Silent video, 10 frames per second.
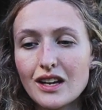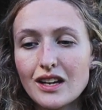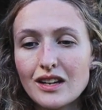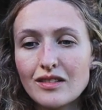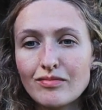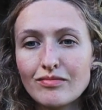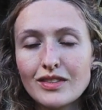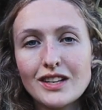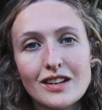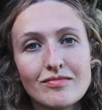
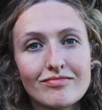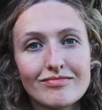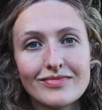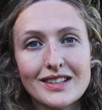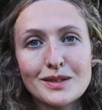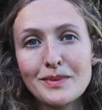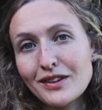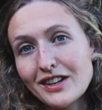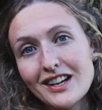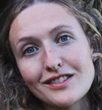Yeah, that's the
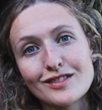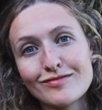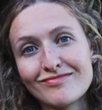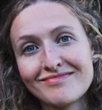battery house.